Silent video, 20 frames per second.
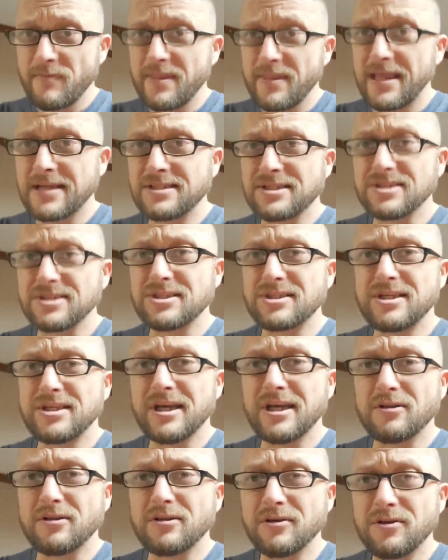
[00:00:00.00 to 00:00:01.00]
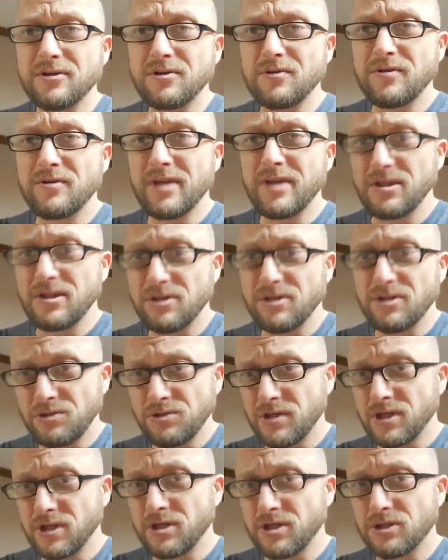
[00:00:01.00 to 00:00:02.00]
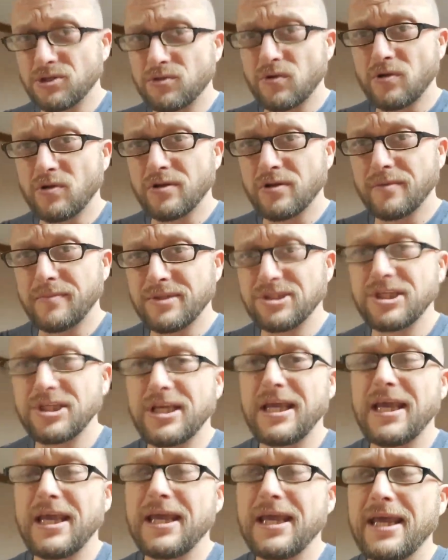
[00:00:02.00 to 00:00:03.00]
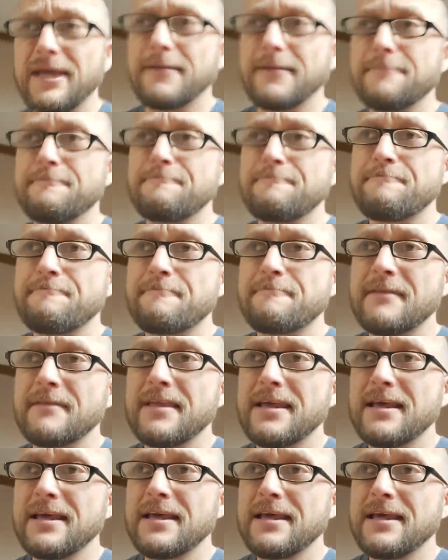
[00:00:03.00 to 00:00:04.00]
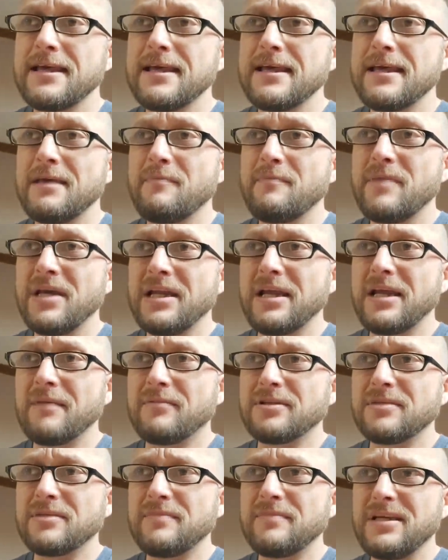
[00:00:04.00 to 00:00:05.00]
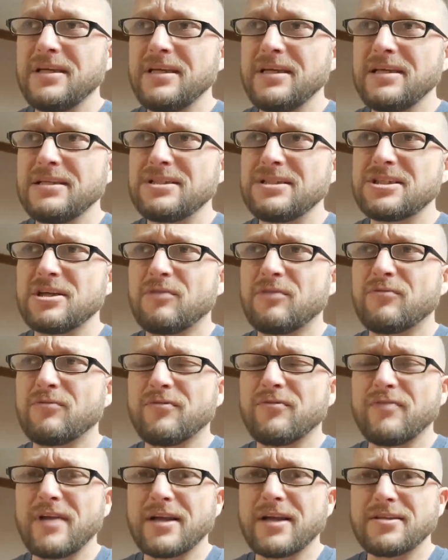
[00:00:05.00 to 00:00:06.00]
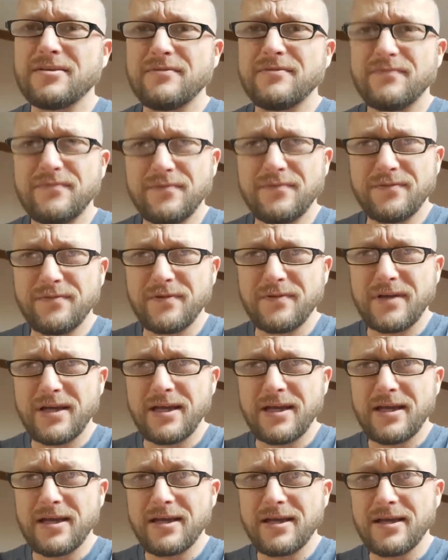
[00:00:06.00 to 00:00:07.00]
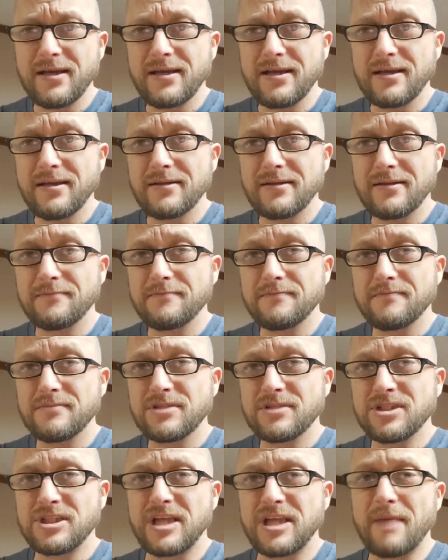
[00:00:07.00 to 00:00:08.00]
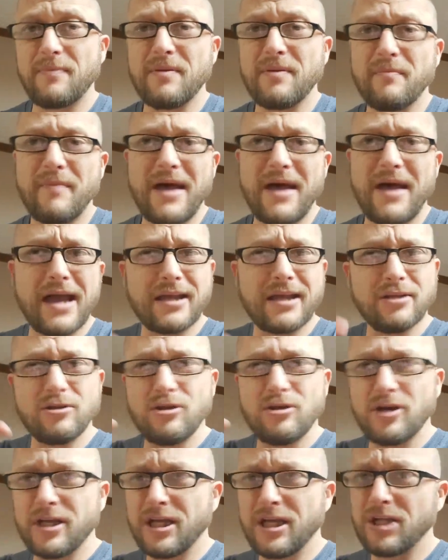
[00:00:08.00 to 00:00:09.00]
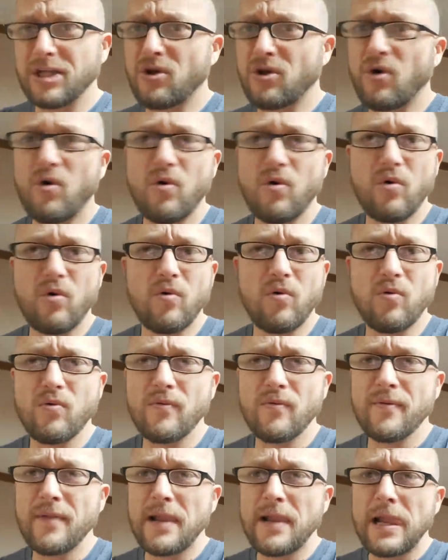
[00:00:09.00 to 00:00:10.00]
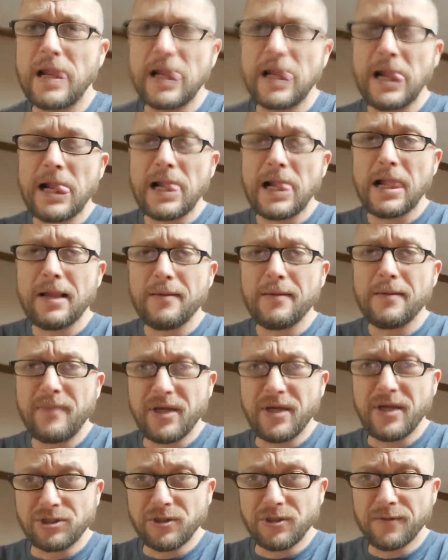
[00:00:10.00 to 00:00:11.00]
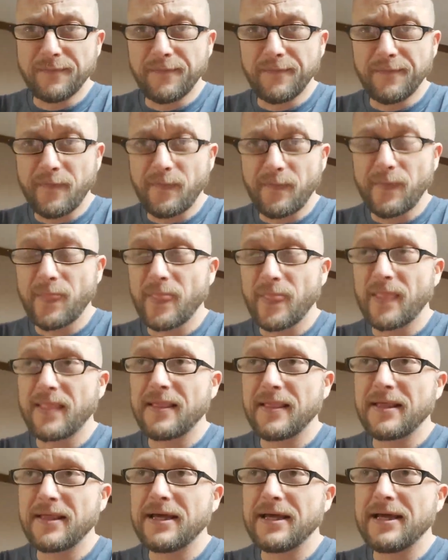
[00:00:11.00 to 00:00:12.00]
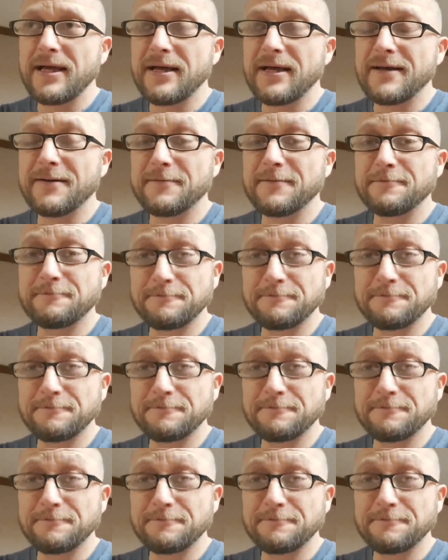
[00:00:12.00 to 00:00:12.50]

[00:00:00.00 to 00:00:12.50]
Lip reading: a stickler. You think that you can control it, but you can't. Being able to be self-reflective, uh, stepping back and looking at the whole picture uh,